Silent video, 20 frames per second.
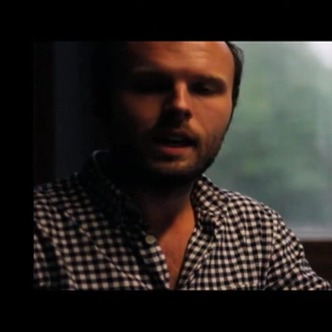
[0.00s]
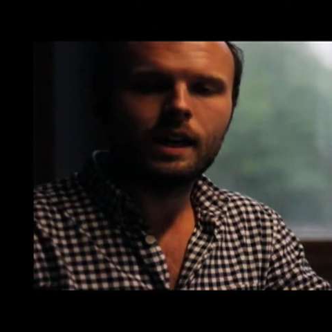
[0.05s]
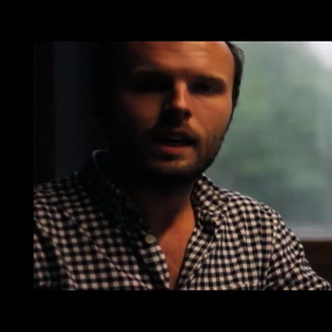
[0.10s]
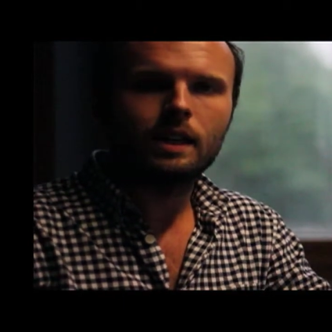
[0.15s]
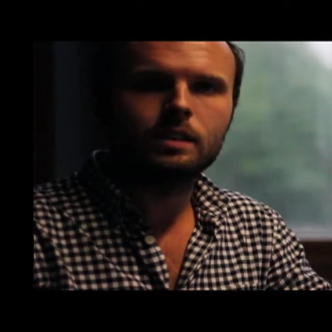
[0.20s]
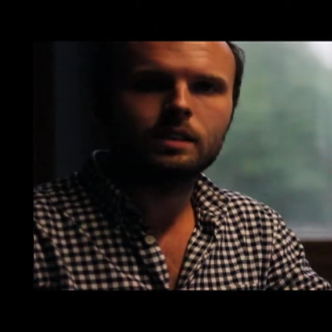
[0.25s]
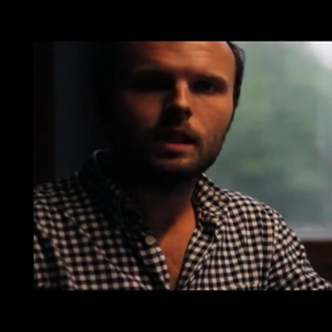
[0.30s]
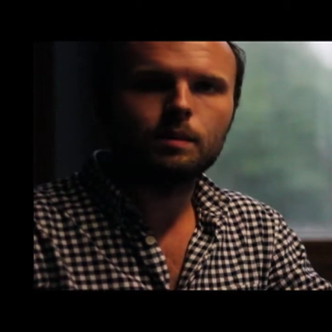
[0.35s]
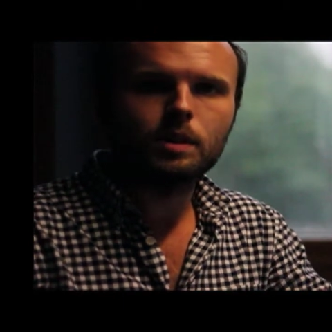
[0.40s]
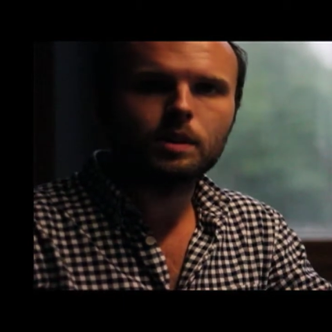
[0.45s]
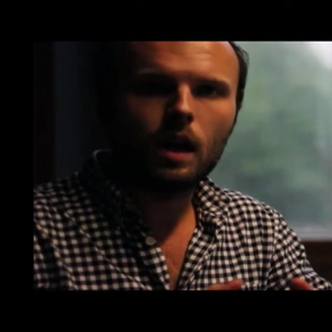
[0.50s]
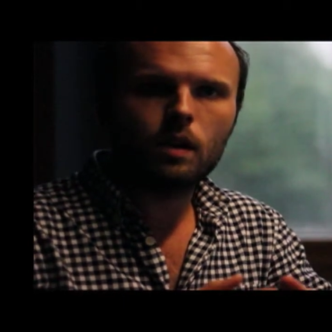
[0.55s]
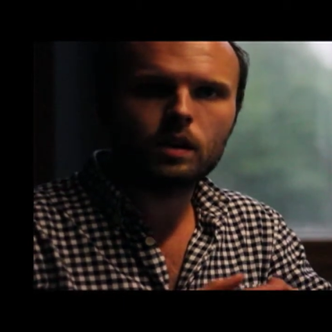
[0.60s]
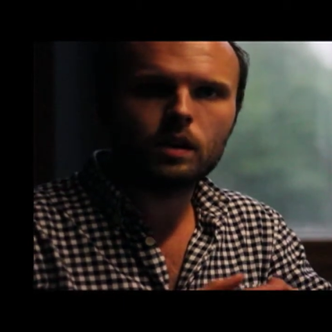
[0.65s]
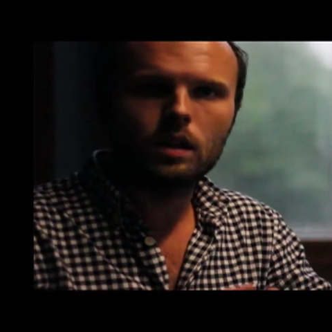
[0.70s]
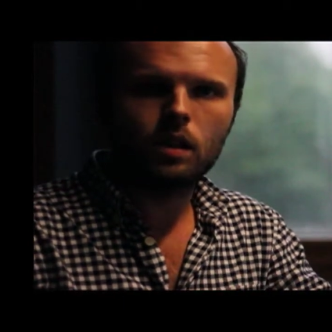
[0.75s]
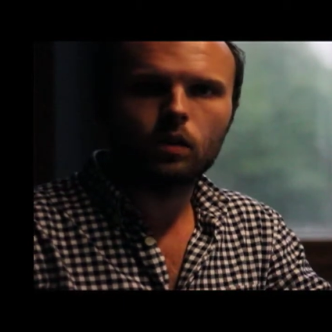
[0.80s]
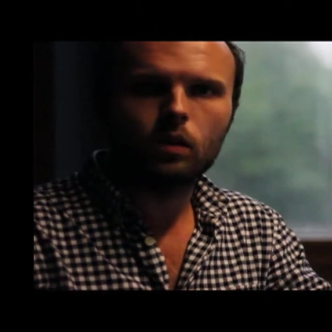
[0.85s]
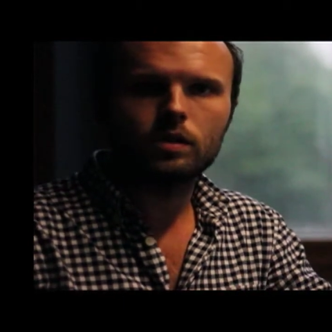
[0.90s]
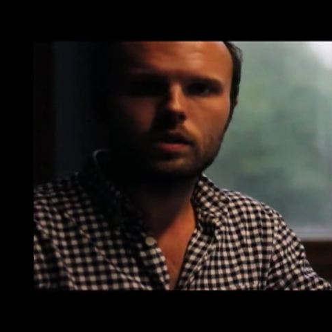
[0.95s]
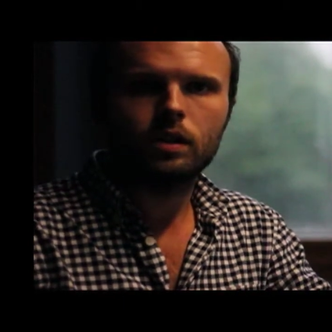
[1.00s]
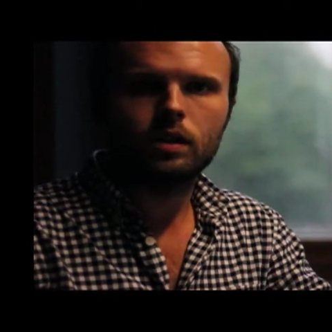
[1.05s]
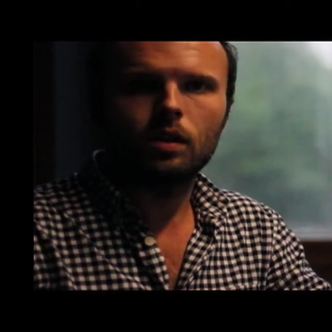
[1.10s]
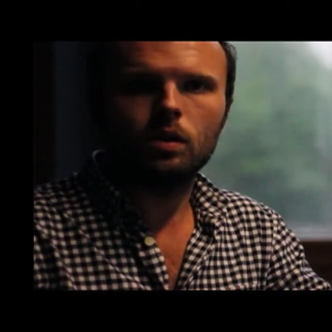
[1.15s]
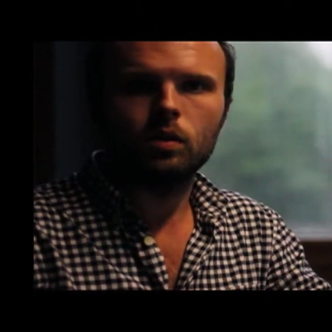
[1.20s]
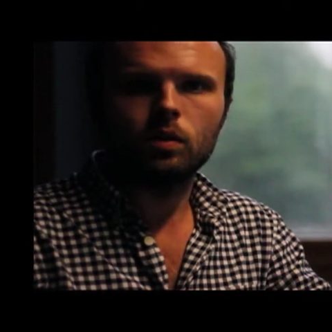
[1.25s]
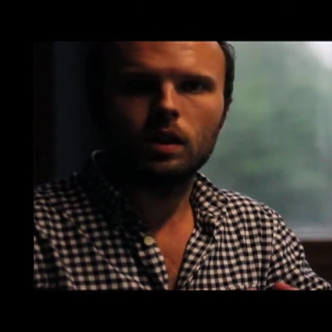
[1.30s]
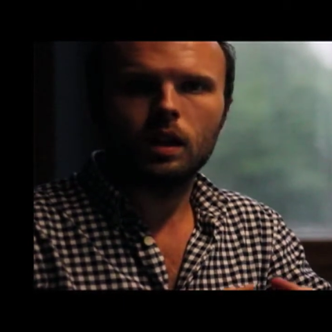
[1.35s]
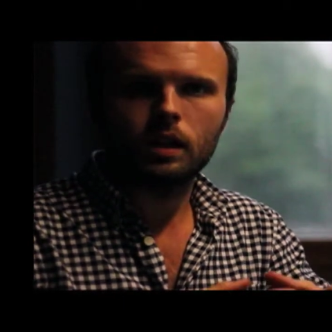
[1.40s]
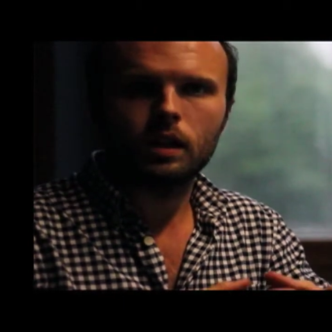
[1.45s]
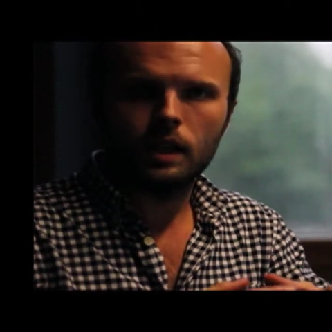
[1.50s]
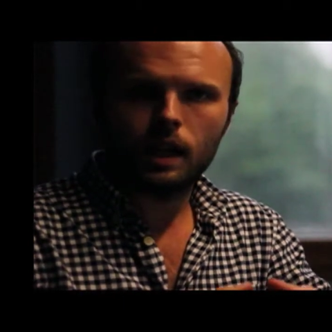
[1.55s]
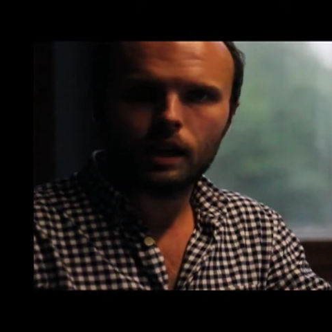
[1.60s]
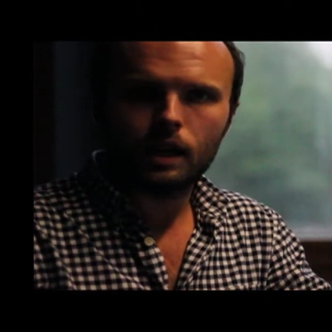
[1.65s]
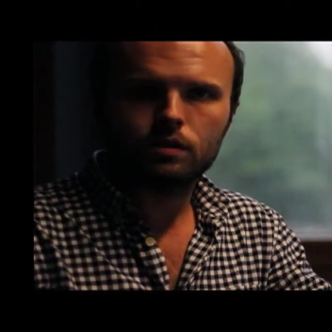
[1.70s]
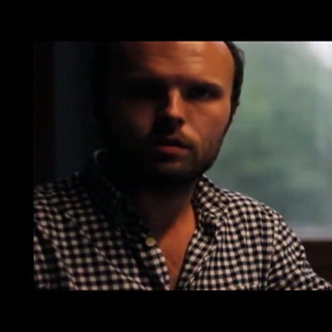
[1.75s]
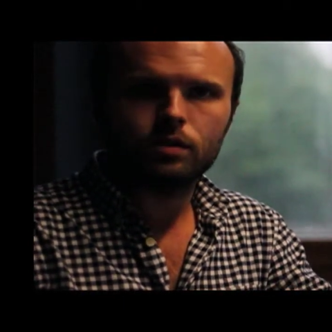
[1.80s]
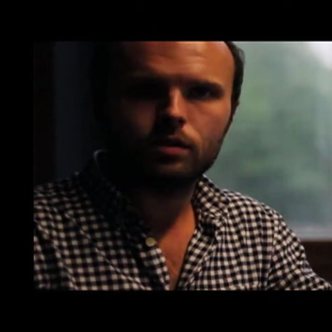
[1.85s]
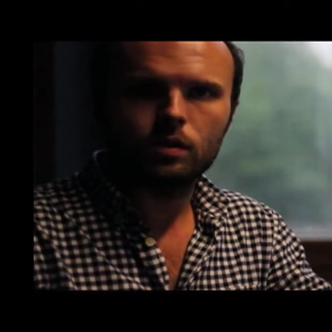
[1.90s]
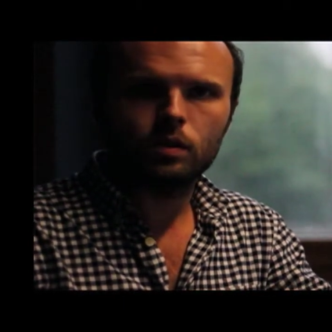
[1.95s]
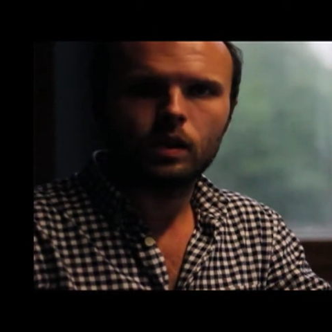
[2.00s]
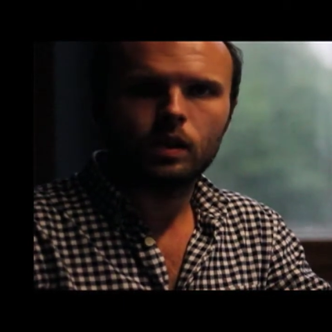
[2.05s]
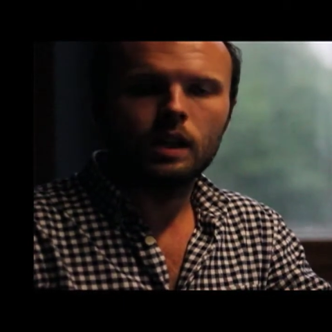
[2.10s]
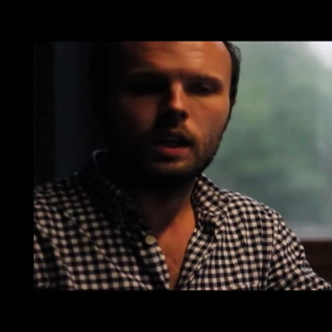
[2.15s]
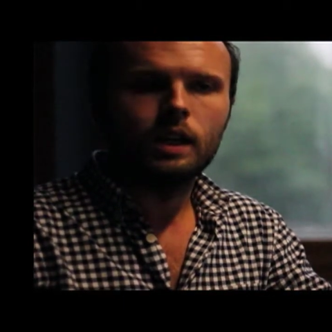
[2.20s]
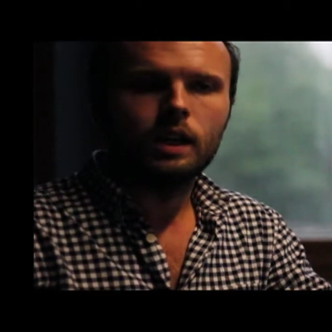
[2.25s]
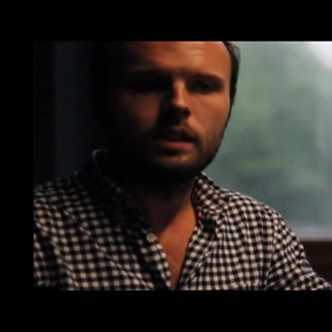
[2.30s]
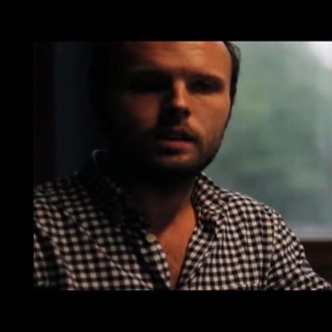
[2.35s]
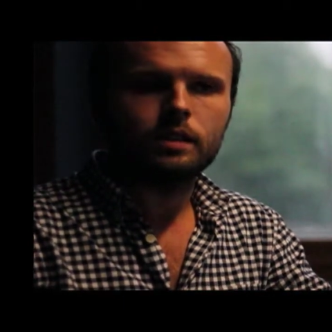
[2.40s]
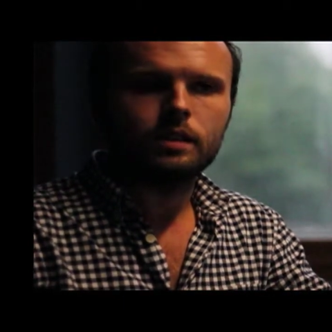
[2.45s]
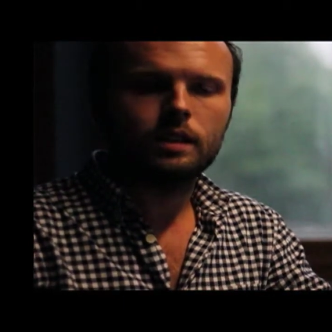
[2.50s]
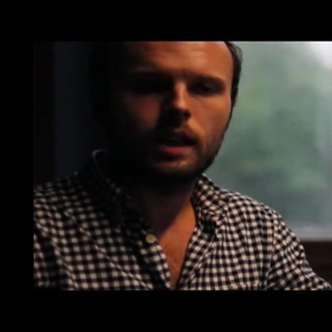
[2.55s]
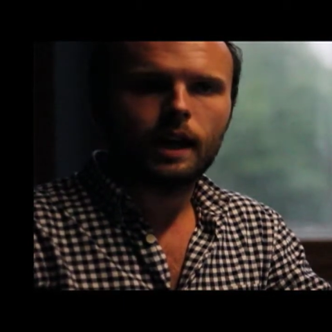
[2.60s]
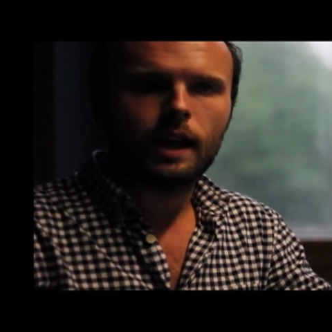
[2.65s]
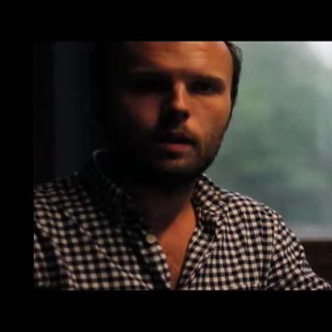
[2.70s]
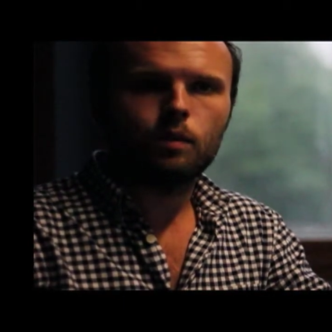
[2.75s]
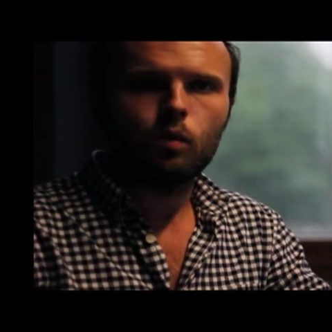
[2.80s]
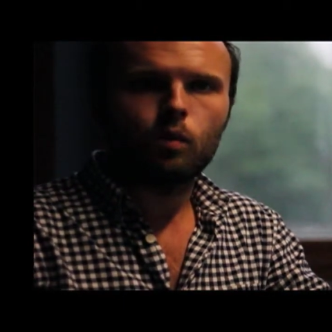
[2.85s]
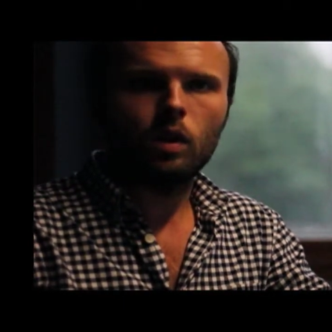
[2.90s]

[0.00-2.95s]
it seems only logical and natural to say,